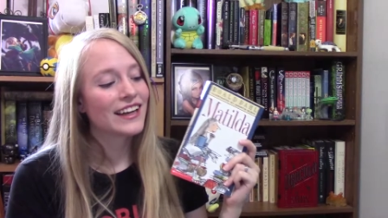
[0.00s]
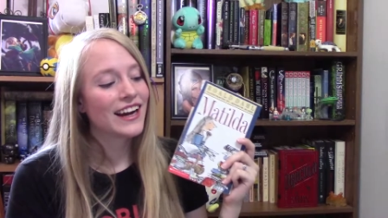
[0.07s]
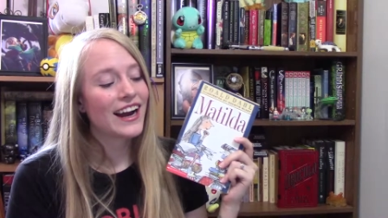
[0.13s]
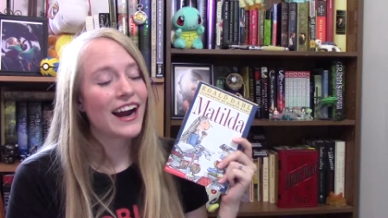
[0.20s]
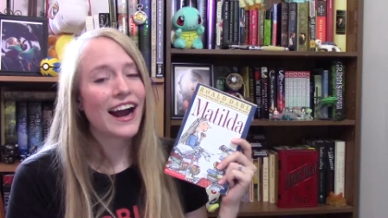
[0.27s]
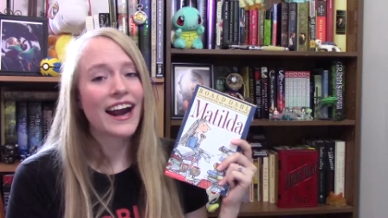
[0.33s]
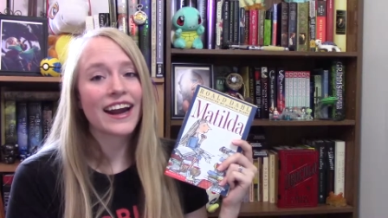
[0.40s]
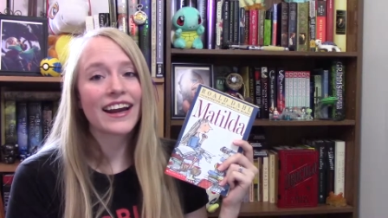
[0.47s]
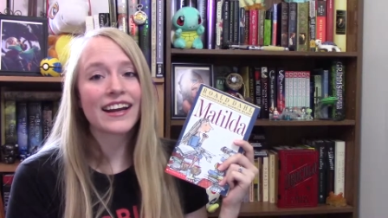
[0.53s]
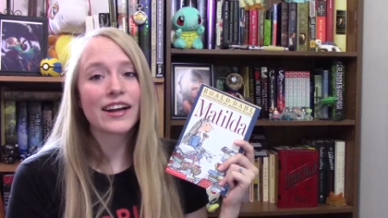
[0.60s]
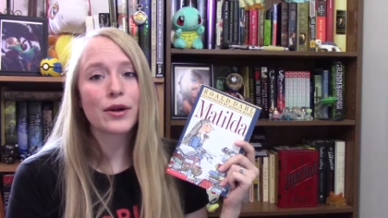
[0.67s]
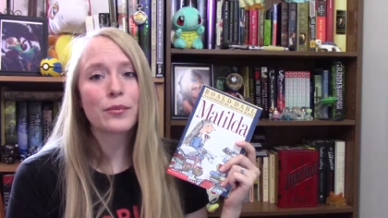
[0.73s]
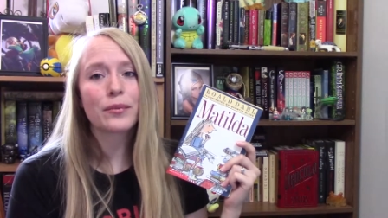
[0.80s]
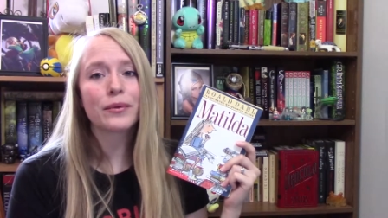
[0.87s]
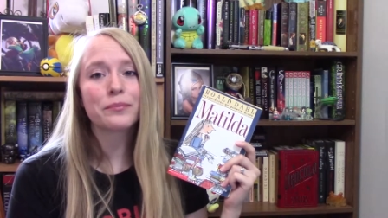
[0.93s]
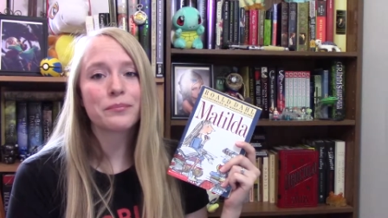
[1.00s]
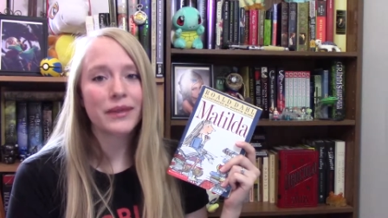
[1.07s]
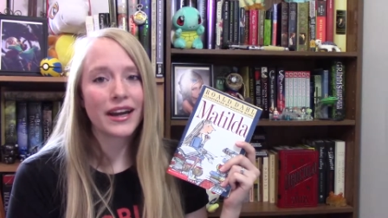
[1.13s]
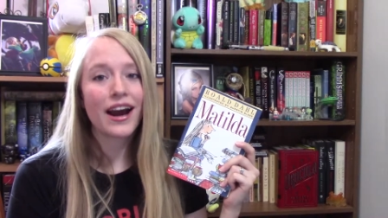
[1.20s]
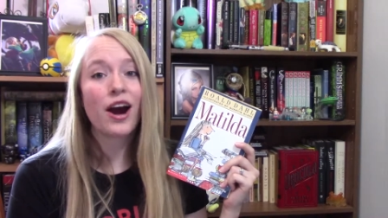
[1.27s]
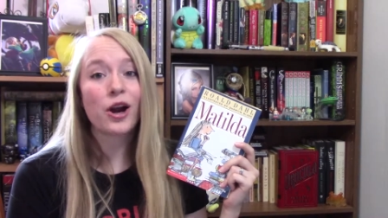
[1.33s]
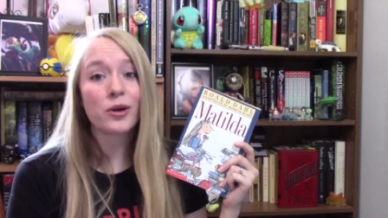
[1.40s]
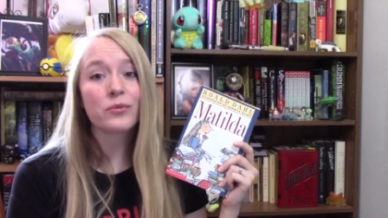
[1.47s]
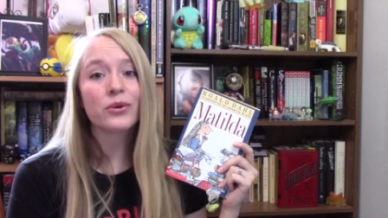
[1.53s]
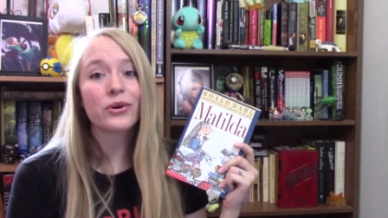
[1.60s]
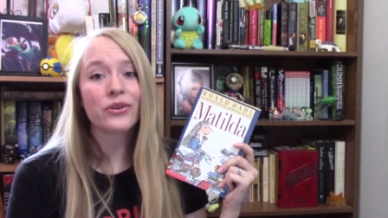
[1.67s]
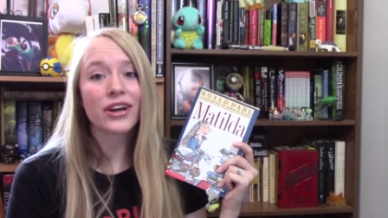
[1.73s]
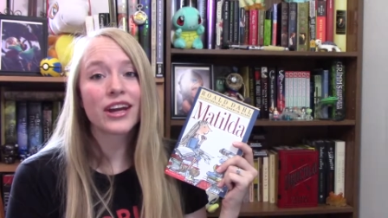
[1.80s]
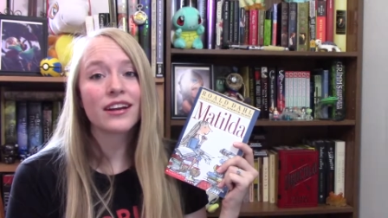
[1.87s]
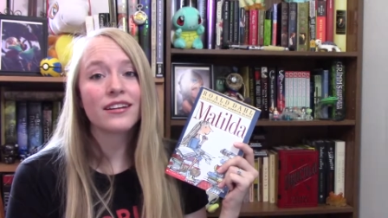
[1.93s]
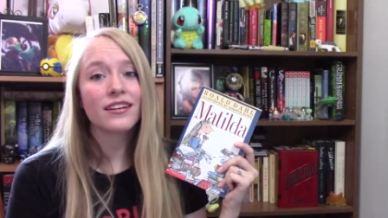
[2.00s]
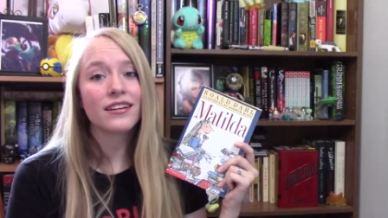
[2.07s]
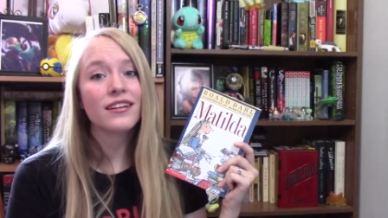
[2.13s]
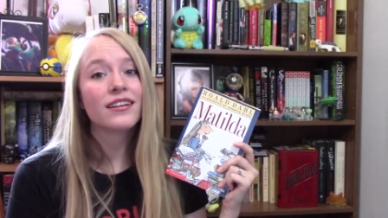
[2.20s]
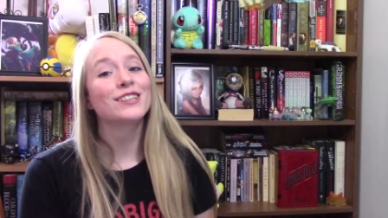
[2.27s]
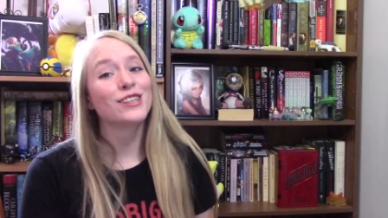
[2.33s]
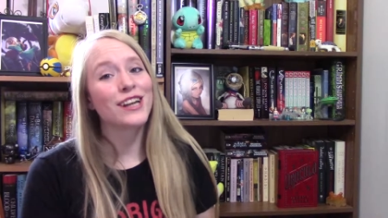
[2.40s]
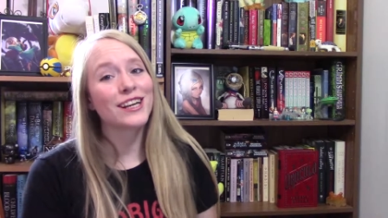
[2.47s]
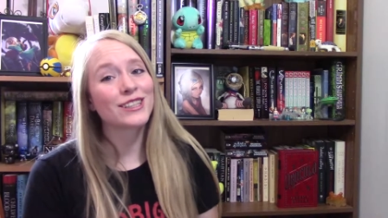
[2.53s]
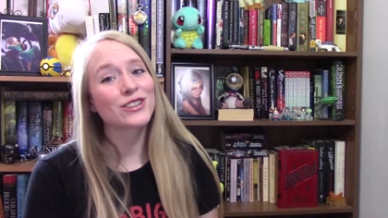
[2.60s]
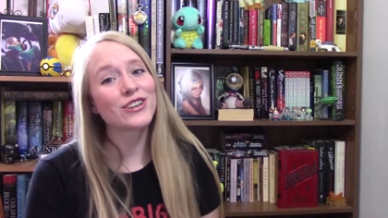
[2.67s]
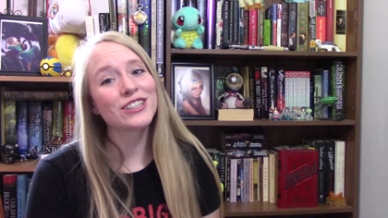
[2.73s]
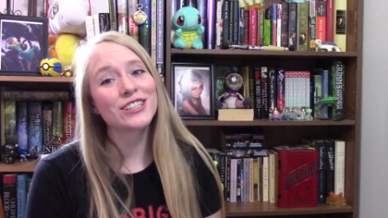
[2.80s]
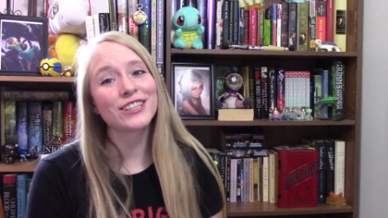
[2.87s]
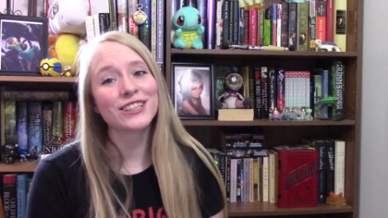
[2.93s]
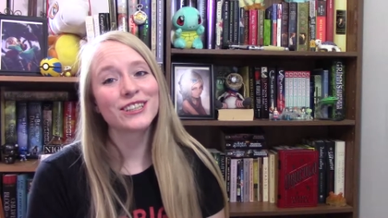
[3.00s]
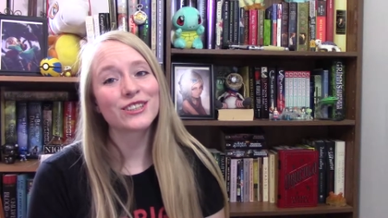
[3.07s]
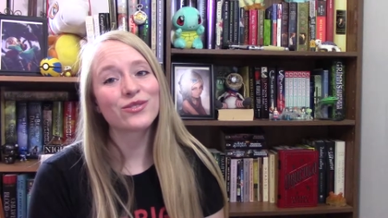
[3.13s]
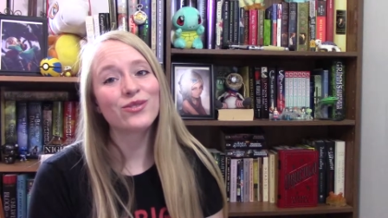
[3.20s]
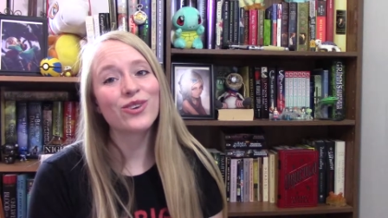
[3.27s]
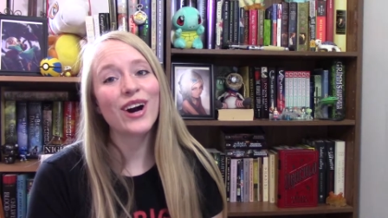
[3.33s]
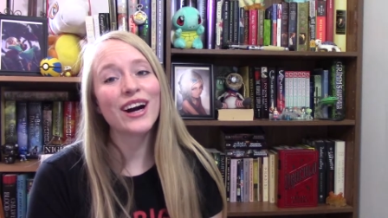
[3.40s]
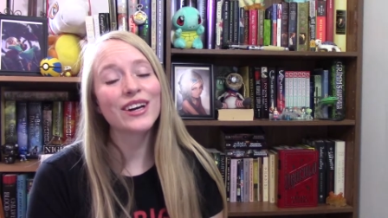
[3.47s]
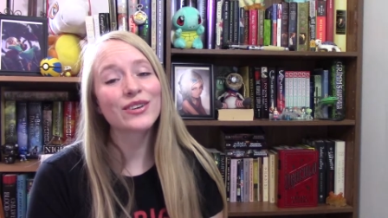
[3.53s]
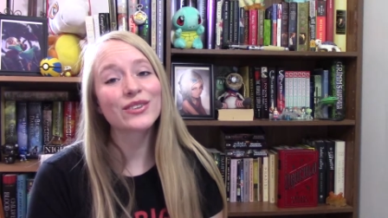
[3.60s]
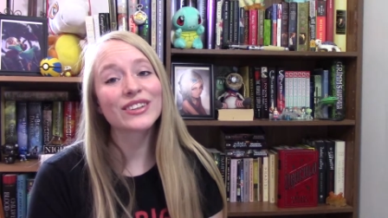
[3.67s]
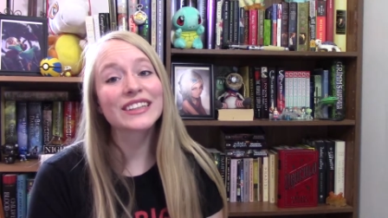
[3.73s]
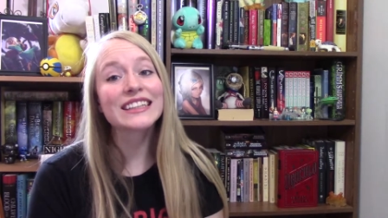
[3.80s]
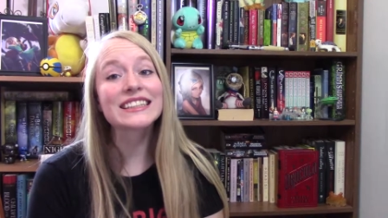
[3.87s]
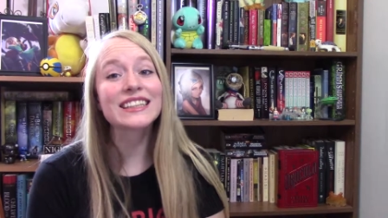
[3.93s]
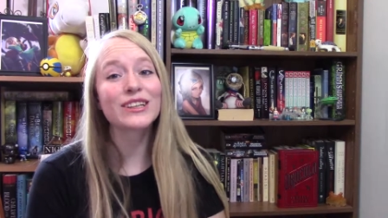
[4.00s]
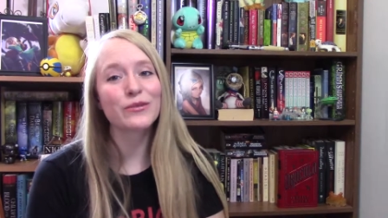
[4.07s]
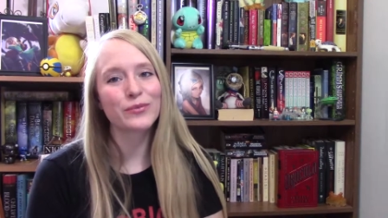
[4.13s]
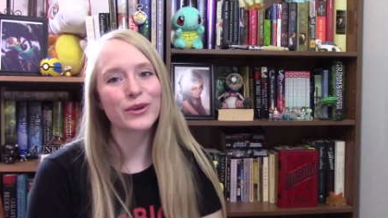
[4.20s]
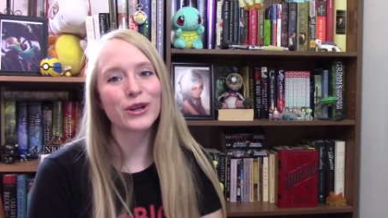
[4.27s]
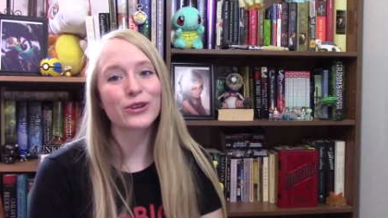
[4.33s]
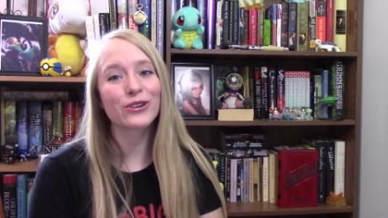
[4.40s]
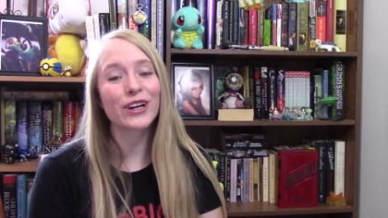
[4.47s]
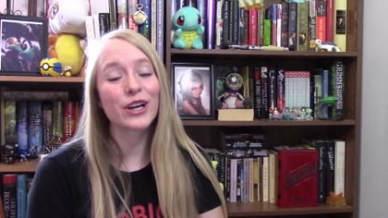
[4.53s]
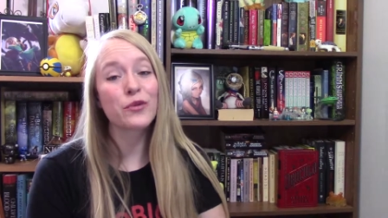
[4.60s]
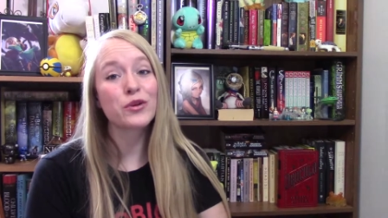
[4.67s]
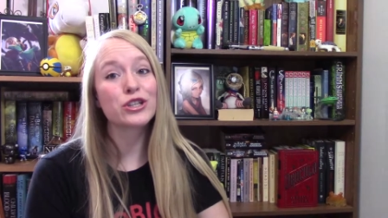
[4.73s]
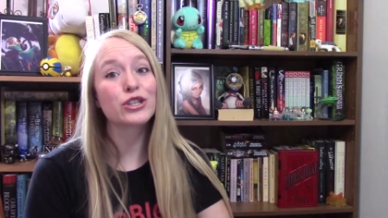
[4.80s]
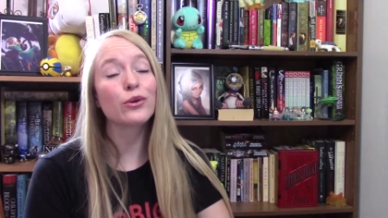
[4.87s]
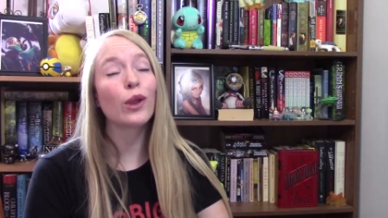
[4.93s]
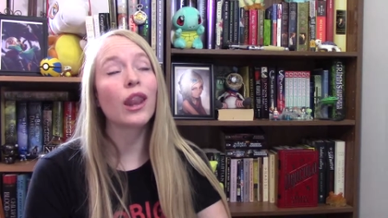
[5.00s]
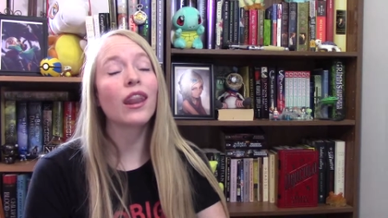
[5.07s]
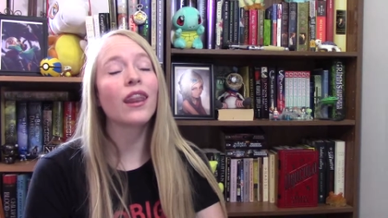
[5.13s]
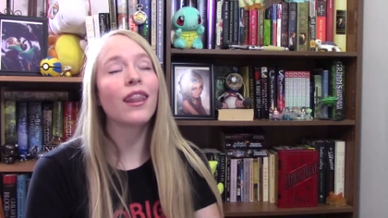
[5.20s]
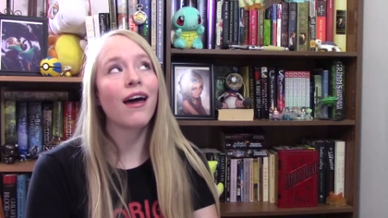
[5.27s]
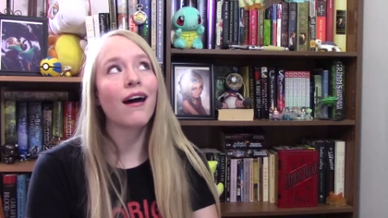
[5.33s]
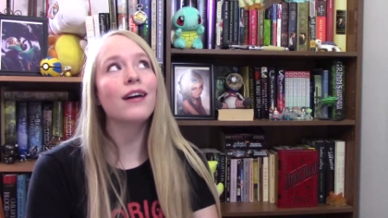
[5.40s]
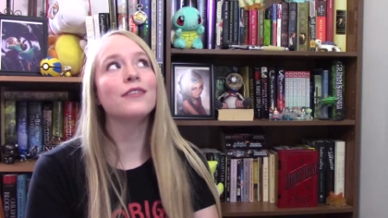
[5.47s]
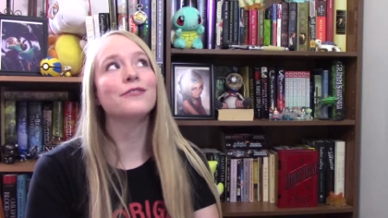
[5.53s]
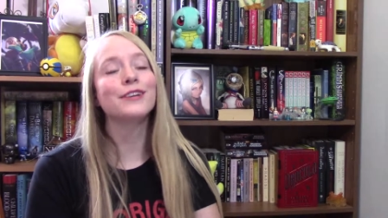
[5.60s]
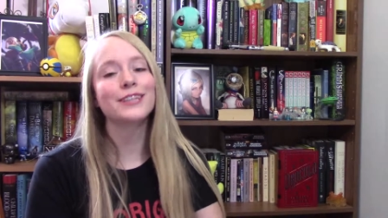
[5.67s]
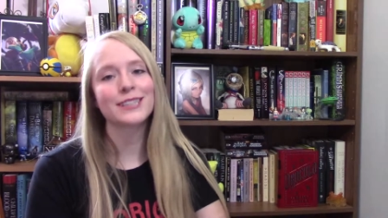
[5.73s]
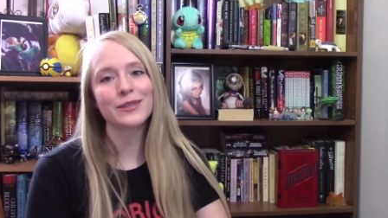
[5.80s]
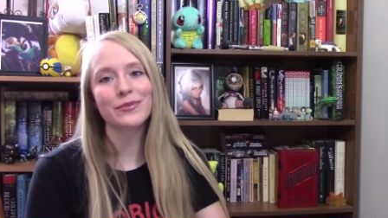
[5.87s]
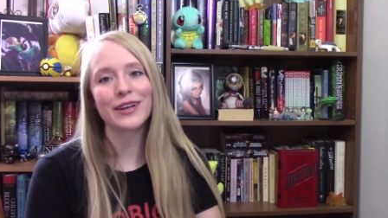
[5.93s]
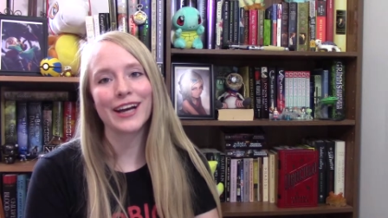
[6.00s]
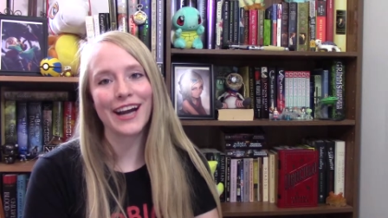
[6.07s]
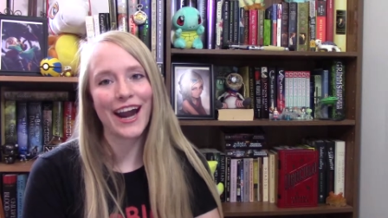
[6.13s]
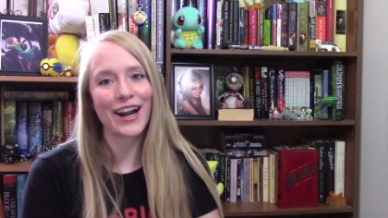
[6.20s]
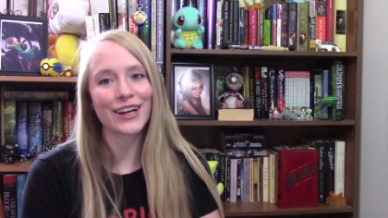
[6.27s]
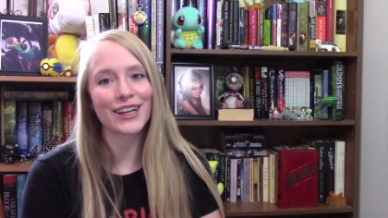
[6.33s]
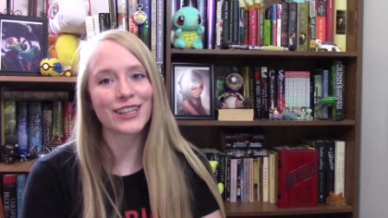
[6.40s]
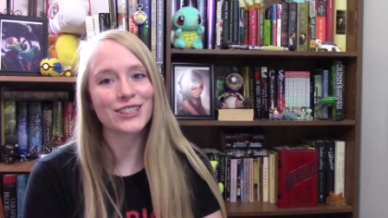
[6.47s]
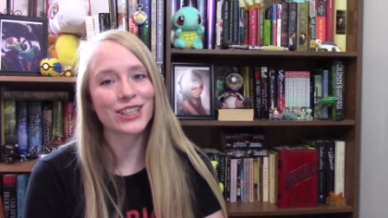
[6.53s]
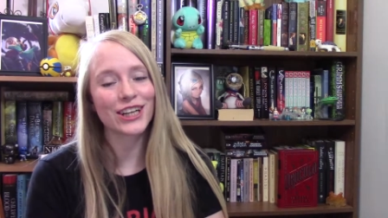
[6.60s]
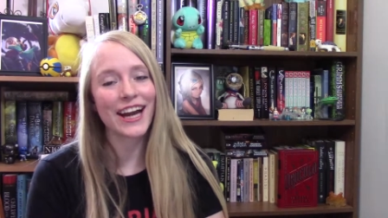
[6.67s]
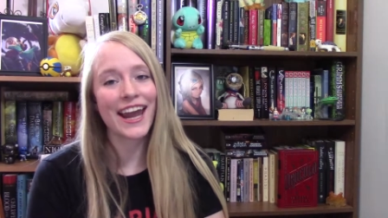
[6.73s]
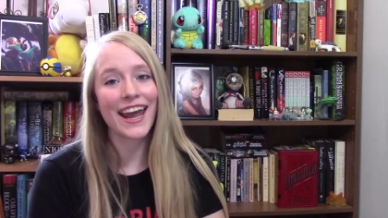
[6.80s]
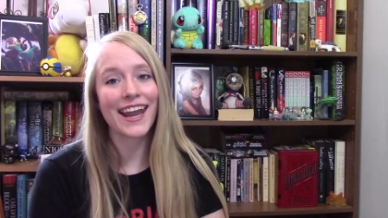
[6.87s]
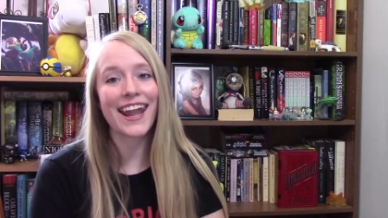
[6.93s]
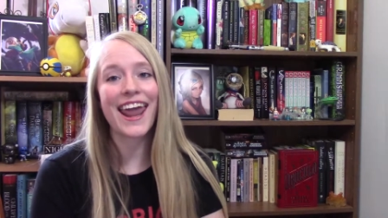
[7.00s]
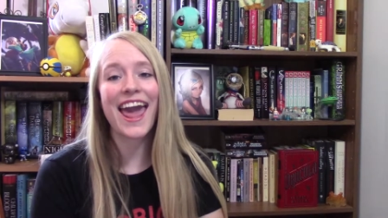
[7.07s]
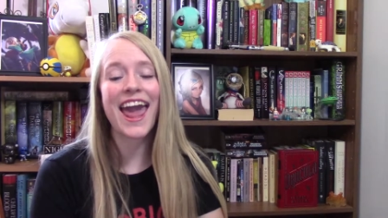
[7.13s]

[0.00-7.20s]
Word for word: I am a bit heartbroken. So the next question is what recent book read would you love to be a character in?